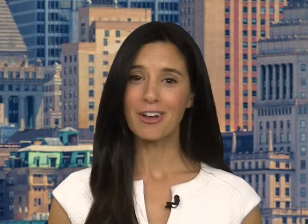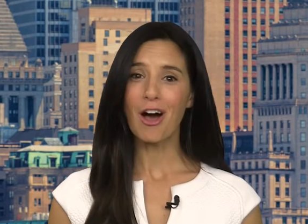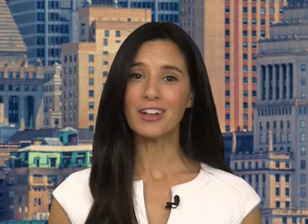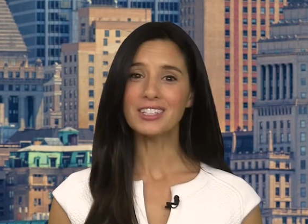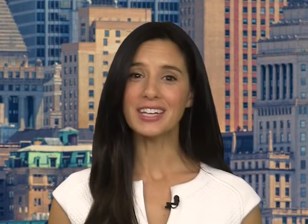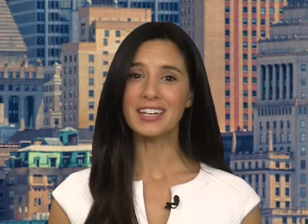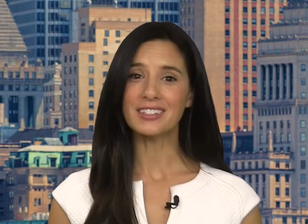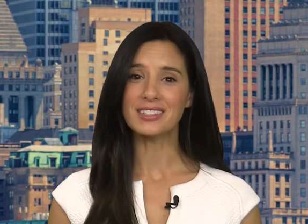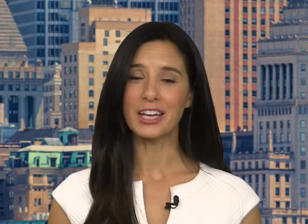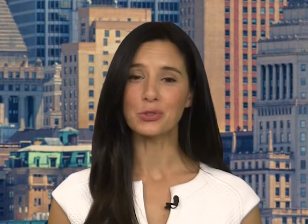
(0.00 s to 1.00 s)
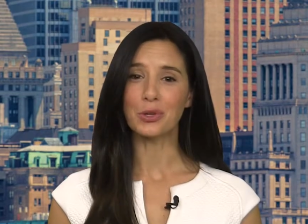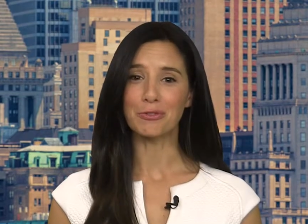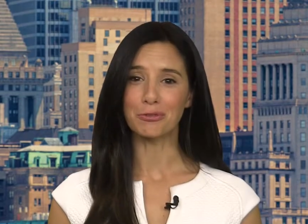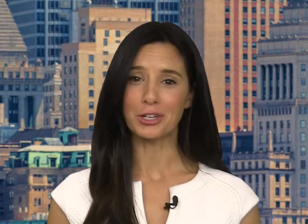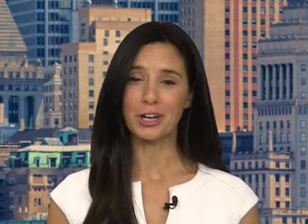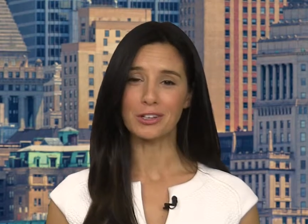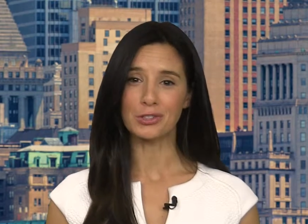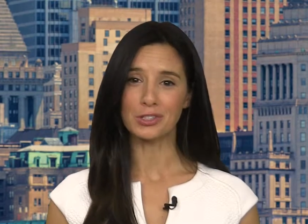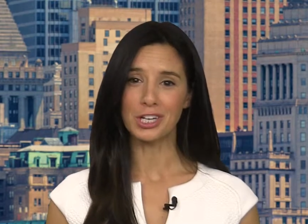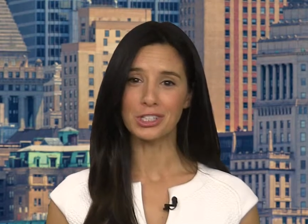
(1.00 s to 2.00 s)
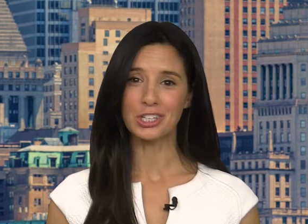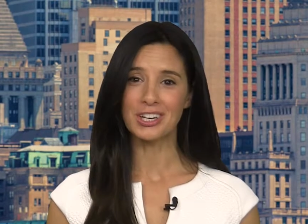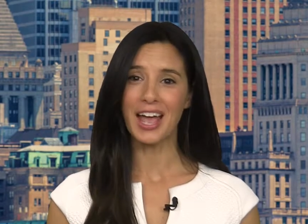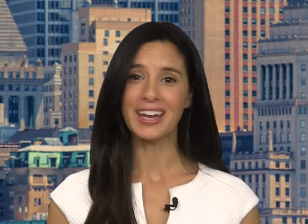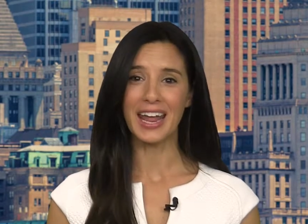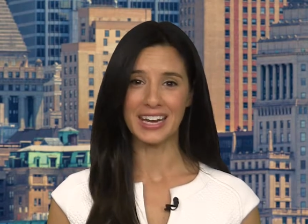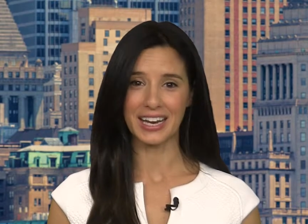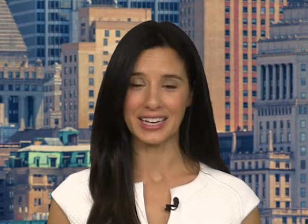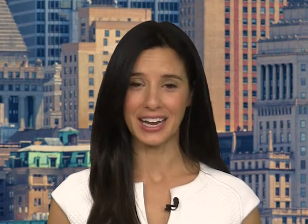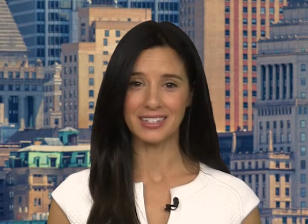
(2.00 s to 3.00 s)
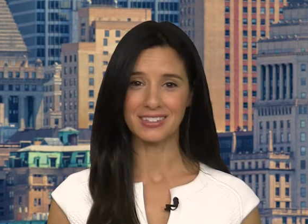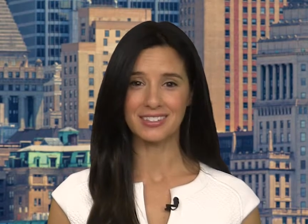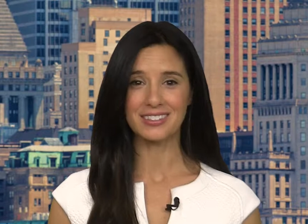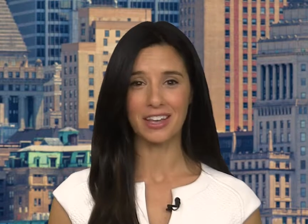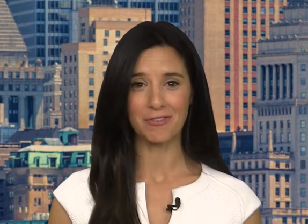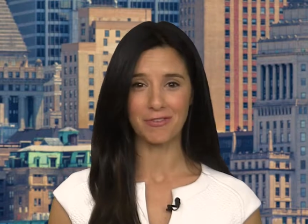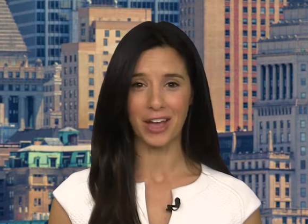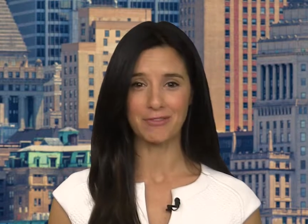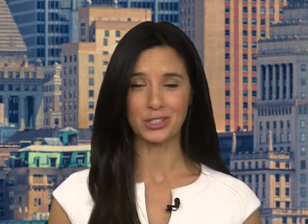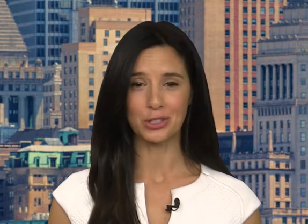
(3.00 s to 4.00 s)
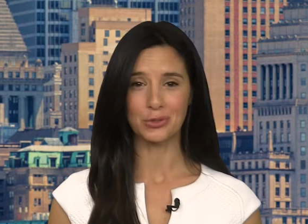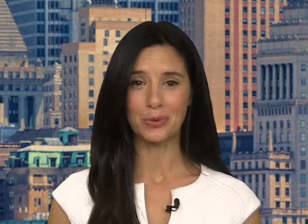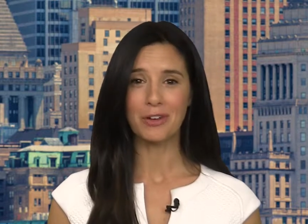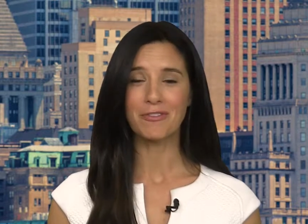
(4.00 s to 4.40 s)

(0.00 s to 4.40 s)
Call today to schedule a free consultation at 888 752